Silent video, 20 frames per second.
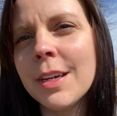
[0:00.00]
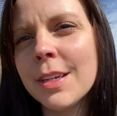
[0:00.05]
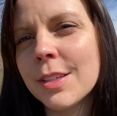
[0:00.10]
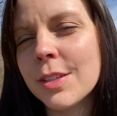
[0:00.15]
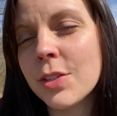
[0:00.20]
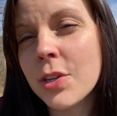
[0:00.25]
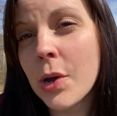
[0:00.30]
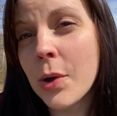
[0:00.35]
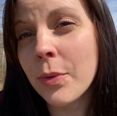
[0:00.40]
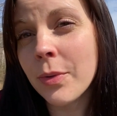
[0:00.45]

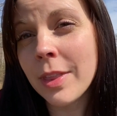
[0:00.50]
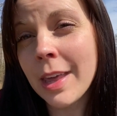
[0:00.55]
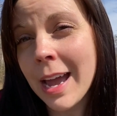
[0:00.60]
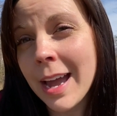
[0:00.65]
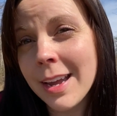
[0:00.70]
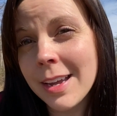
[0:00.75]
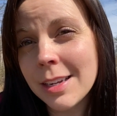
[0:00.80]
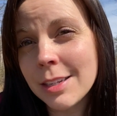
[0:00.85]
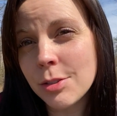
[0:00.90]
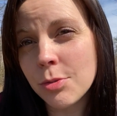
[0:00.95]
So
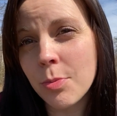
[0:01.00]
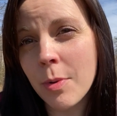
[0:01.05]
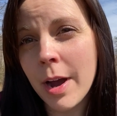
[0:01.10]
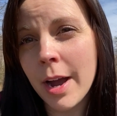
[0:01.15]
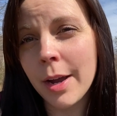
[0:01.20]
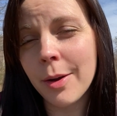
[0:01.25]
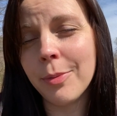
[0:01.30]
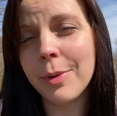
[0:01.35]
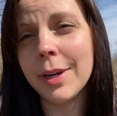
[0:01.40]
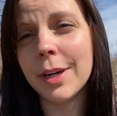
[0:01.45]
that is
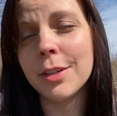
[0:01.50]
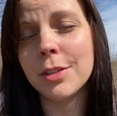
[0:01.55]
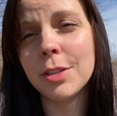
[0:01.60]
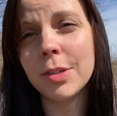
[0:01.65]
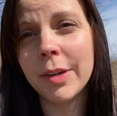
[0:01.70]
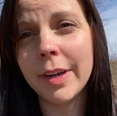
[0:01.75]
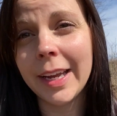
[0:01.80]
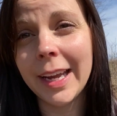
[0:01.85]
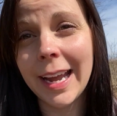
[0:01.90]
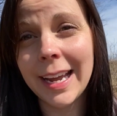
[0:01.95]
why we are
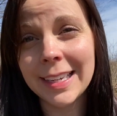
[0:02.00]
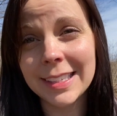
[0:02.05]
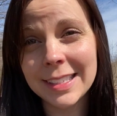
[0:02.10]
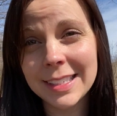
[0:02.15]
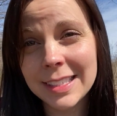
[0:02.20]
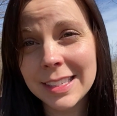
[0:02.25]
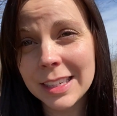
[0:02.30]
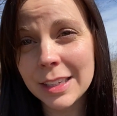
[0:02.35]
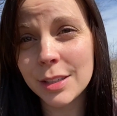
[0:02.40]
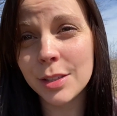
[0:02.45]
doing a
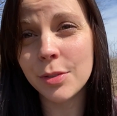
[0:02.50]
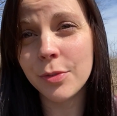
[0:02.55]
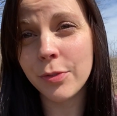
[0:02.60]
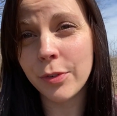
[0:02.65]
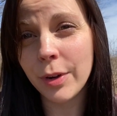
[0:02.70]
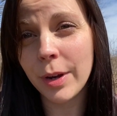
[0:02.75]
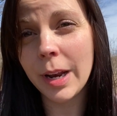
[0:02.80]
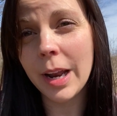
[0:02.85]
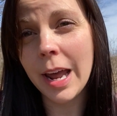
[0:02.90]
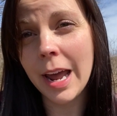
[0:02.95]

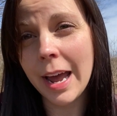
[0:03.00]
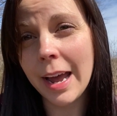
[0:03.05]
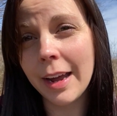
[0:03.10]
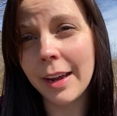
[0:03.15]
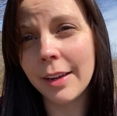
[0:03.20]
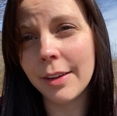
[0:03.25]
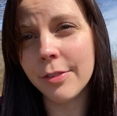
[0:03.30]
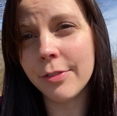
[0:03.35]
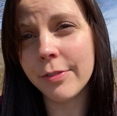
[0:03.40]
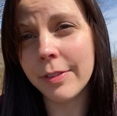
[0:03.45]
6-foot
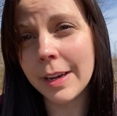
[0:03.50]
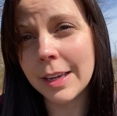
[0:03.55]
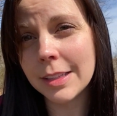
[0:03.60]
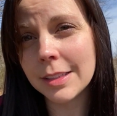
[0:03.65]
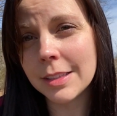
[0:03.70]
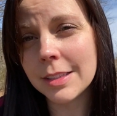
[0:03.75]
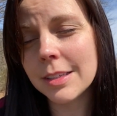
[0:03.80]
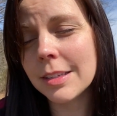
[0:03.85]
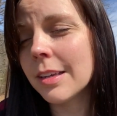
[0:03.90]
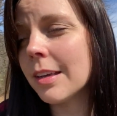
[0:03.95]
high
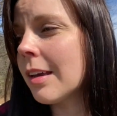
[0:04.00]
fence.